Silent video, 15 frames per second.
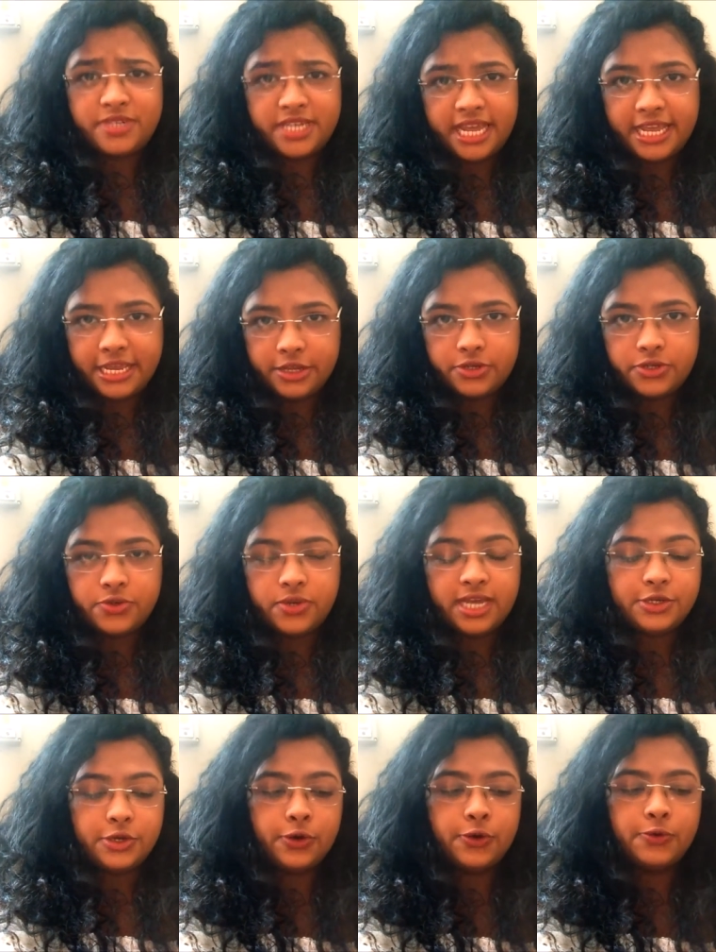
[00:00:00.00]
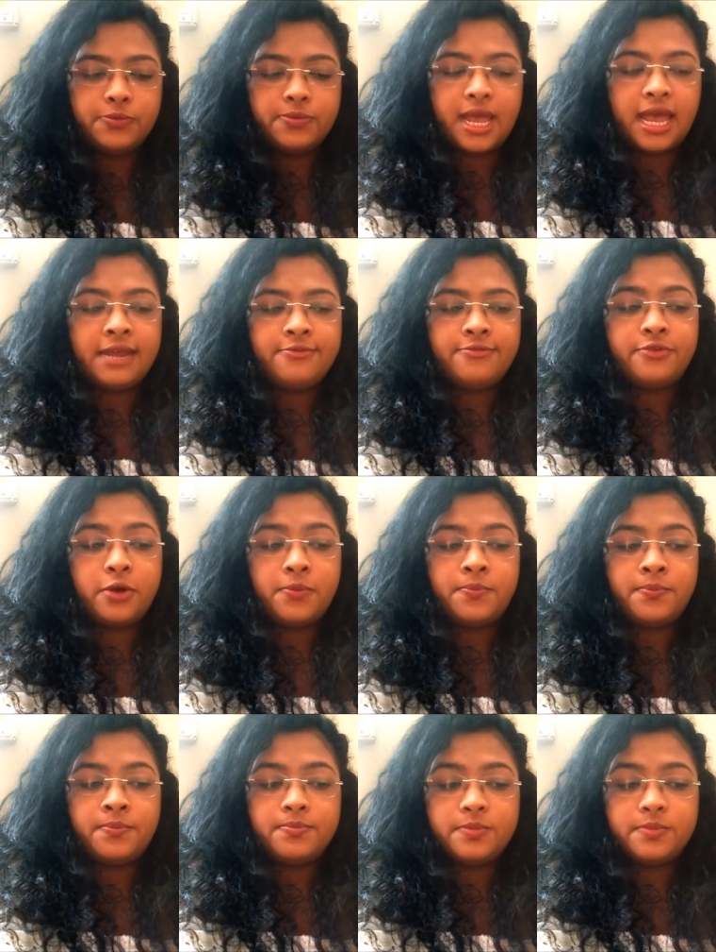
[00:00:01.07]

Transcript: take to get home, and from